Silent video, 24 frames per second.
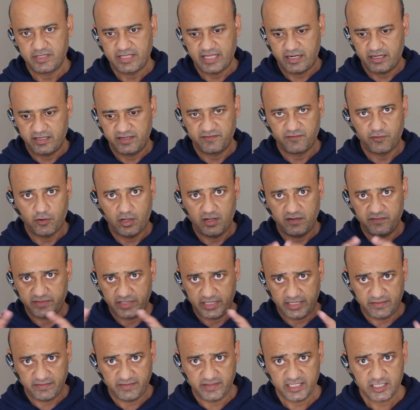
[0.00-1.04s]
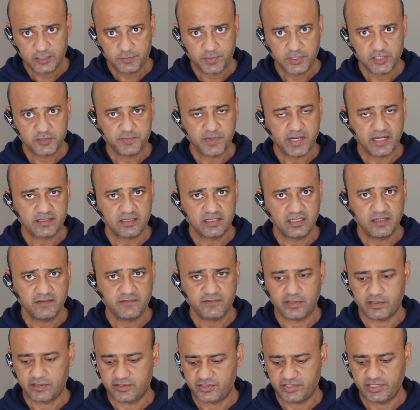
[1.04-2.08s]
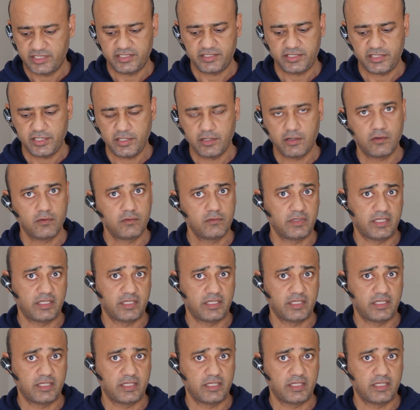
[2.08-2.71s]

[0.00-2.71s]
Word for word: that are involved in this perspective are CTO,